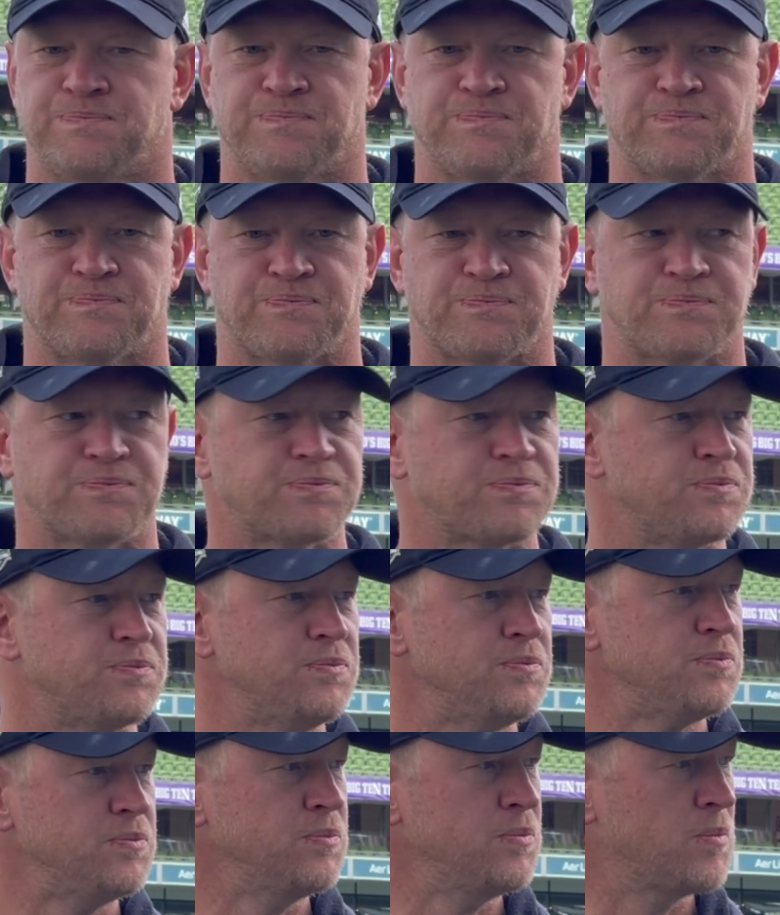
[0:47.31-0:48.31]
Did it feel
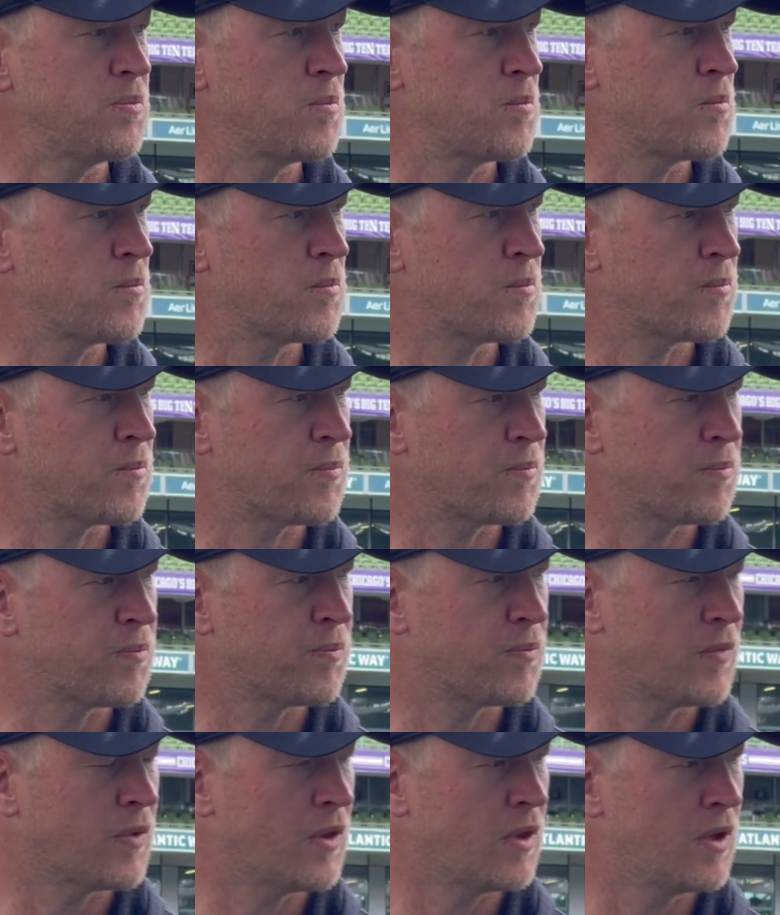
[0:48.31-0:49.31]
like
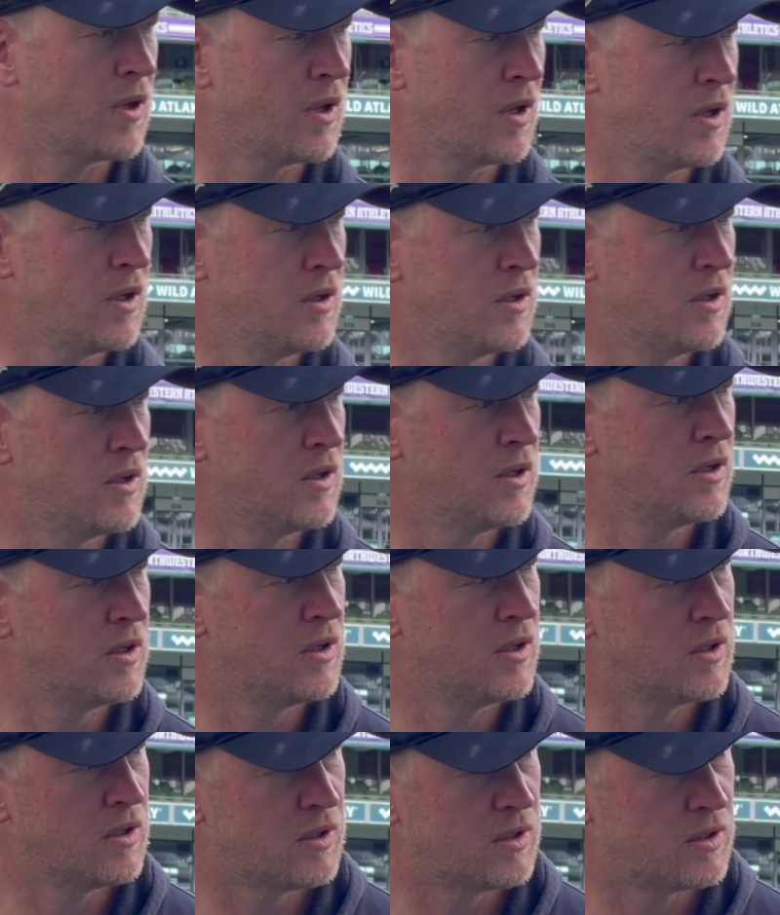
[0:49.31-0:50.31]
it's going to be a
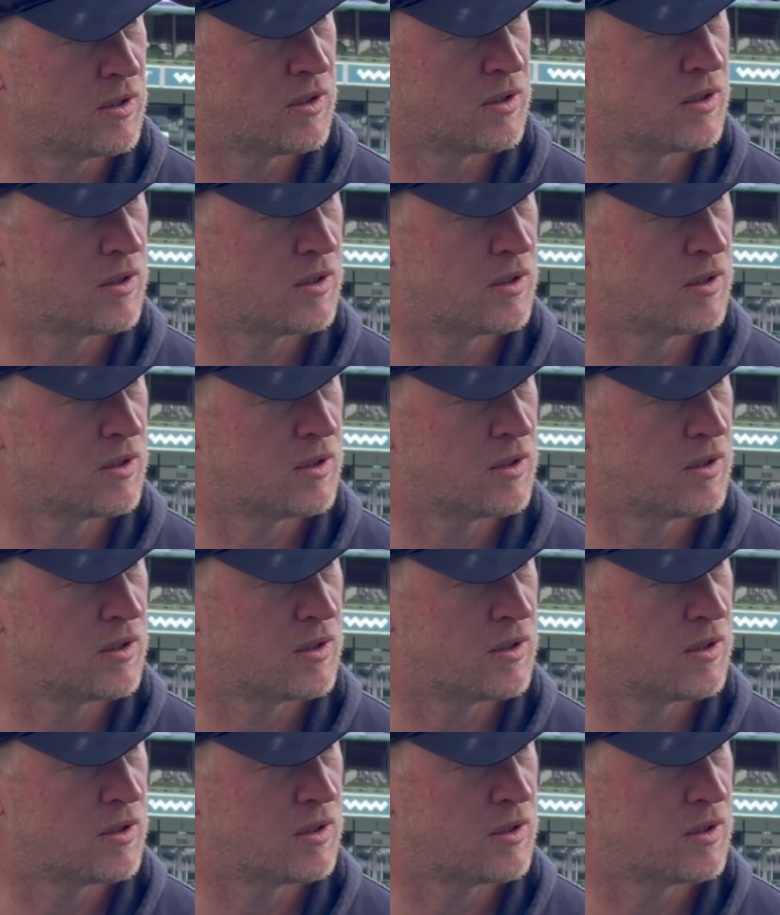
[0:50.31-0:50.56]
football game in a